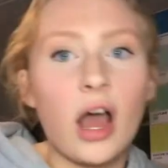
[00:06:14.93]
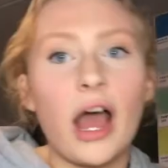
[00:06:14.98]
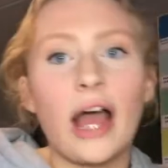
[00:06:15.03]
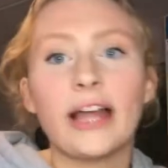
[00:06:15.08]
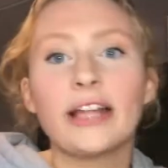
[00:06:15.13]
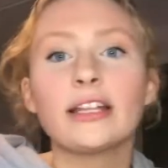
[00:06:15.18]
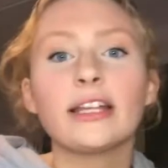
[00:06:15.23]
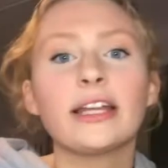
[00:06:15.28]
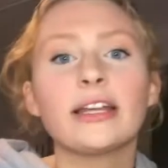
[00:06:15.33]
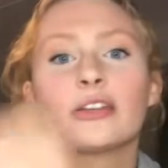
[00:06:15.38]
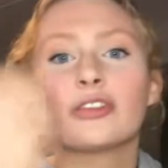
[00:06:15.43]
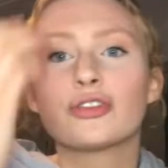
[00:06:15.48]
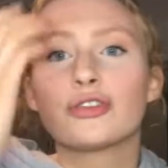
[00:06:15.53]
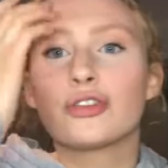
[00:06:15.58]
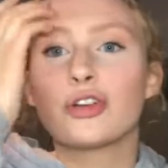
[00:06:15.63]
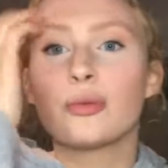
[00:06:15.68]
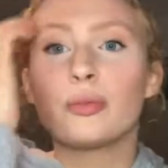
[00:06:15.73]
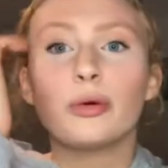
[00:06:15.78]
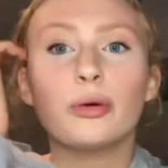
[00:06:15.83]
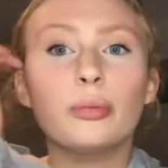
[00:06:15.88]
I like
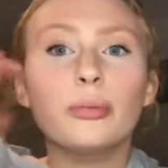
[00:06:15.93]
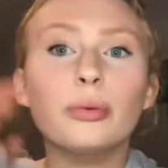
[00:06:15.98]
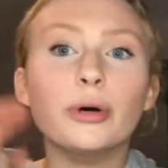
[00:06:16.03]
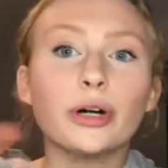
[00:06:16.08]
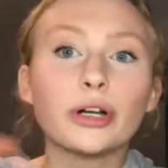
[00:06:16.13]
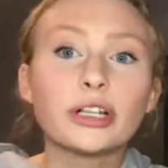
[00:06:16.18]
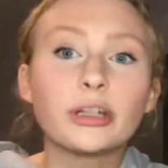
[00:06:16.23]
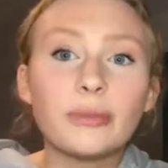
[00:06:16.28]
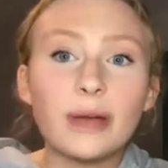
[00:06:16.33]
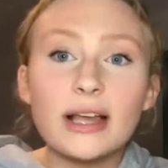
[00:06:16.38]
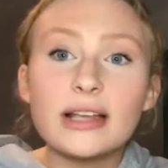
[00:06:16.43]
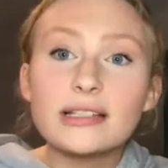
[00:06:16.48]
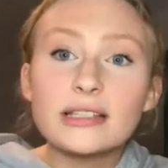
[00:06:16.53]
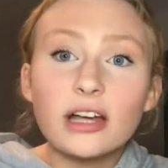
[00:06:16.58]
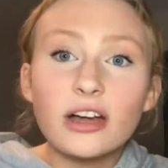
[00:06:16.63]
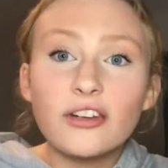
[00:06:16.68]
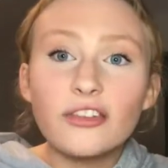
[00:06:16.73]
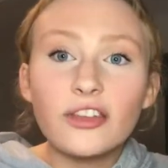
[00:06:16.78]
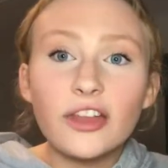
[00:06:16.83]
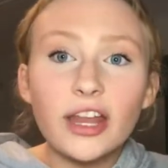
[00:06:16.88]
triple booked
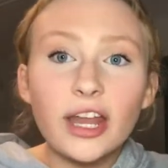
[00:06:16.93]
myself